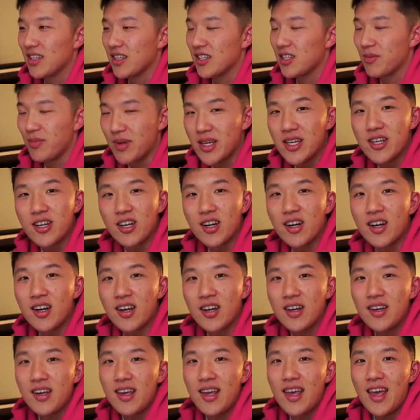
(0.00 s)

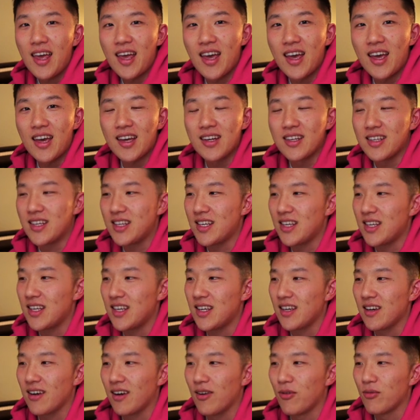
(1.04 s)
speaker and
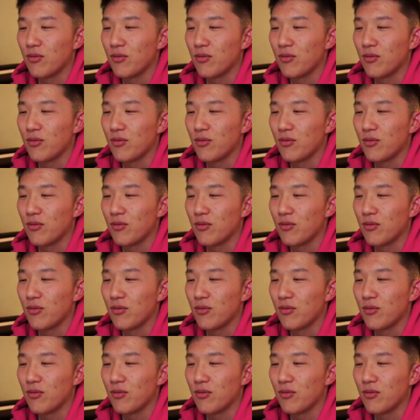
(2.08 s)
he